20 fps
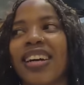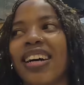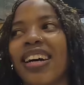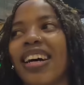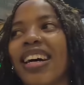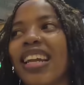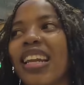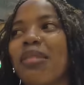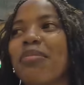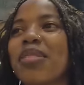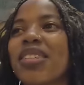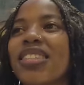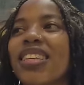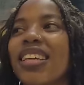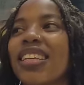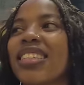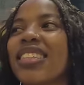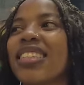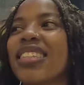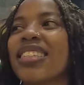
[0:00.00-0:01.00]
Uh, let me
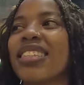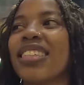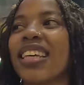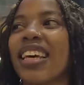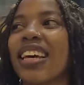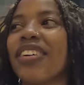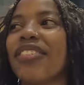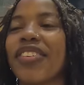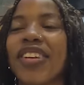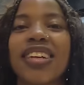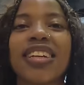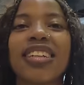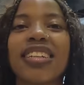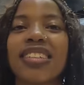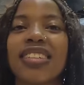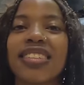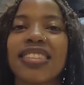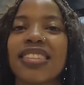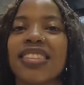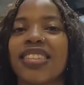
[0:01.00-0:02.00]
say
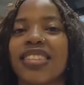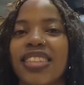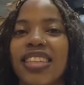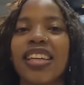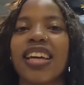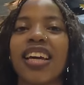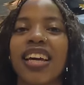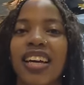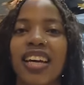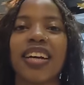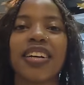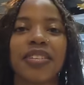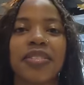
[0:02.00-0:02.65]
seven. Seven years old, yeah.